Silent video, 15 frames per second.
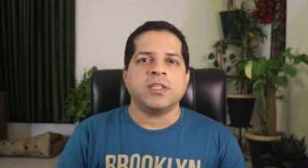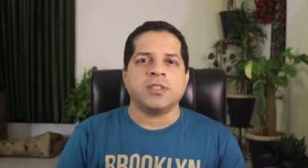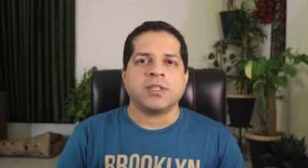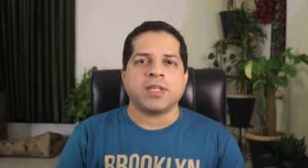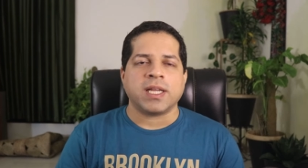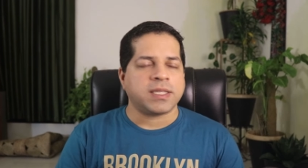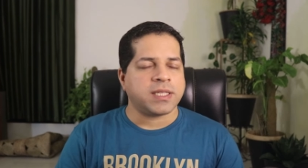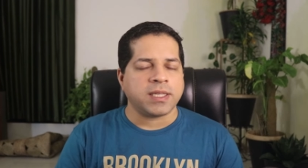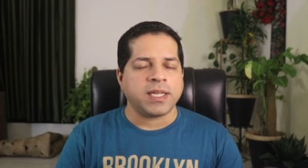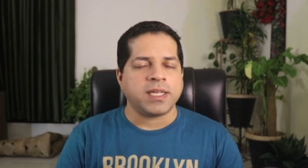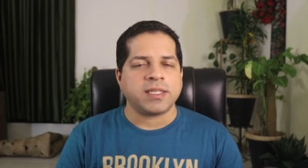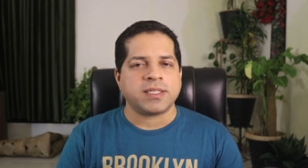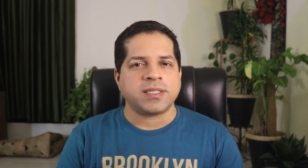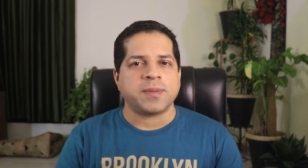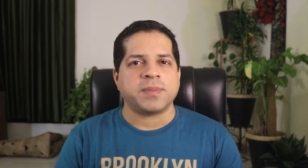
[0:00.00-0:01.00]
to get the
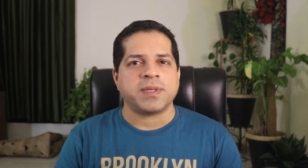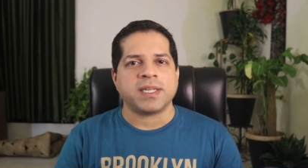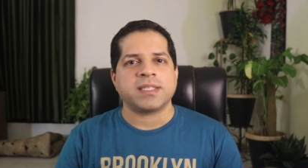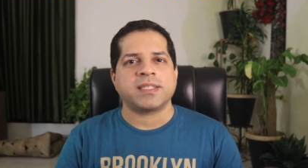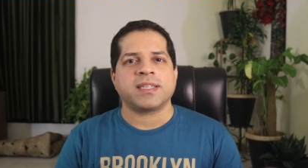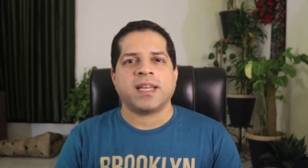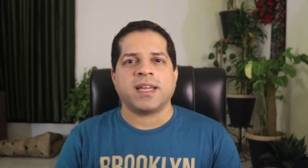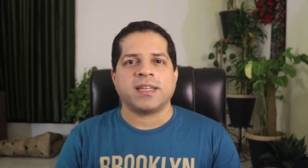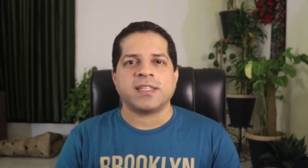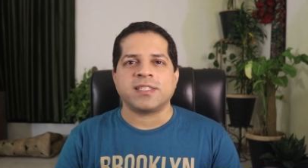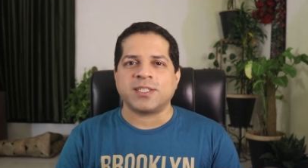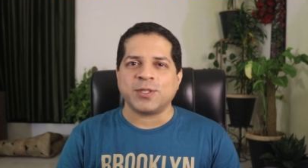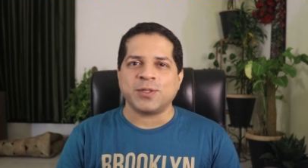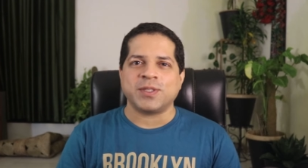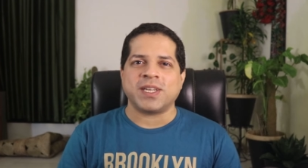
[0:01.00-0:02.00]
latest updates. And I'll
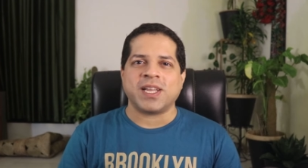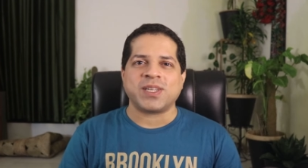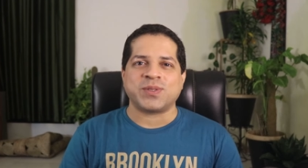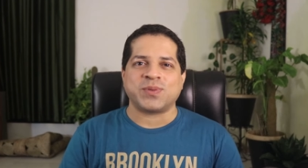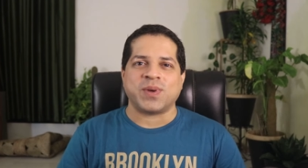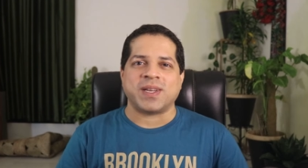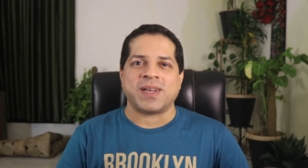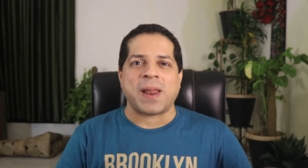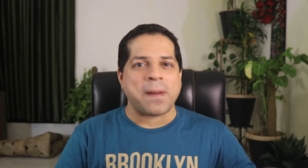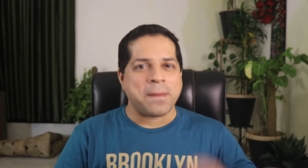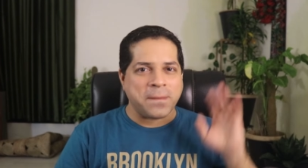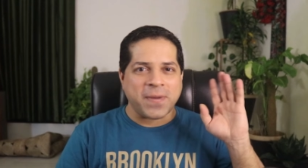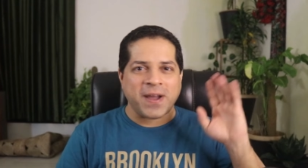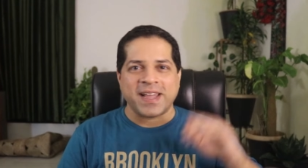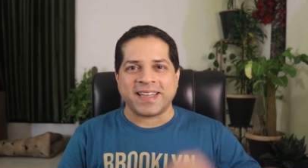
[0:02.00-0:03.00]
see you in the next one.
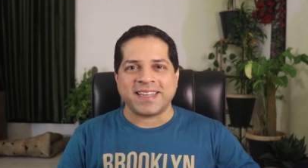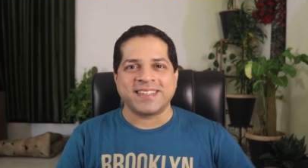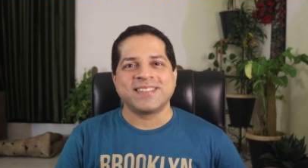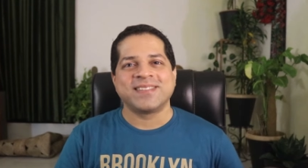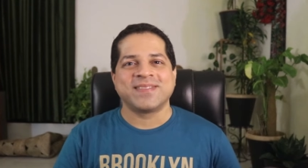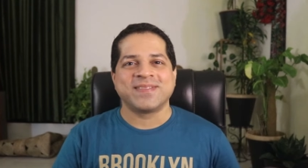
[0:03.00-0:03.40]
Bye.